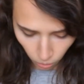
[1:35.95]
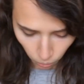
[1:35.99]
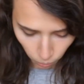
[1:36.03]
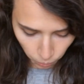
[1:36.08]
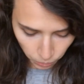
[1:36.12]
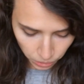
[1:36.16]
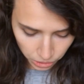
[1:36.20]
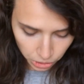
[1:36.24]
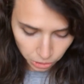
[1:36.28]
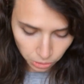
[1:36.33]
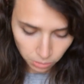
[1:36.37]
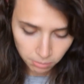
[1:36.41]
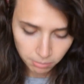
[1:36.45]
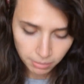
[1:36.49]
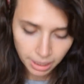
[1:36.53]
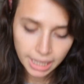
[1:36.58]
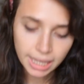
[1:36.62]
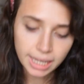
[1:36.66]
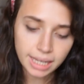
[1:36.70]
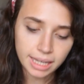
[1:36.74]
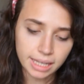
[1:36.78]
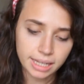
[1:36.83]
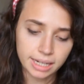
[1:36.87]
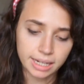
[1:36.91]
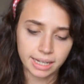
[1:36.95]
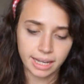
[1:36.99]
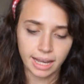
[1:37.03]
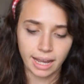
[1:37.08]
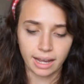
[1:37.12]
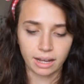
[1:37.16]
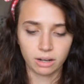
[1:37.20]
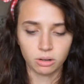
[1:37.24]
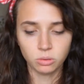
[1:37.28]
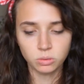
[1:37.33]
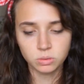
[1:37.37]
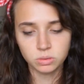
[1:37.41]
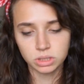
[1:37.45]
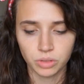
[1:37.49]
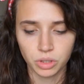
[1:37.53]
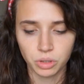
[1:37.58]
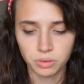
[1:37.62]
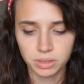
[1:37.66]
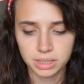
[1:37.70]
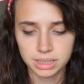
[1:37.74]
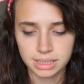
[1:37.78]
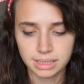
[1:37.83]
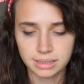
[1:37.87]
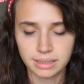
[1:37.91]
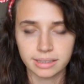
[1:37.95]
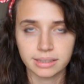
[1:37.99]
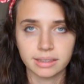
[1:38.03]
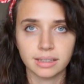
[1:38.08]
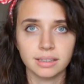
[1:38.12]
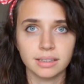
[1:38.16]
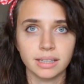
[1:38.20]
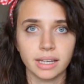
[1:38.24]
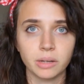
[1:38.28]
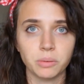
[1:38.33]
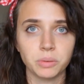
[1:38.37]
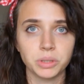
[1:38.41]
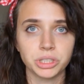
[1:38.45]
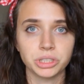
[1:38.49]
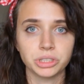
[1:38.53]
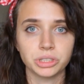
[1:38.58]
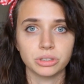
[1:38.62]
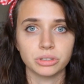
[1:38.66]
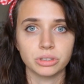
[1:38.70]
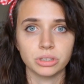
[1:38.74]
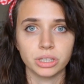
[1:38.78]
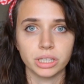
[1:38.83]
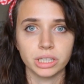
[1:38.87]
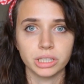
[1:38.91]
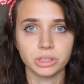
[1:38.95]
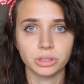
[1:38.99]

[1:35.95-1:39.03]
When you make an account, you can select the languages you're learning.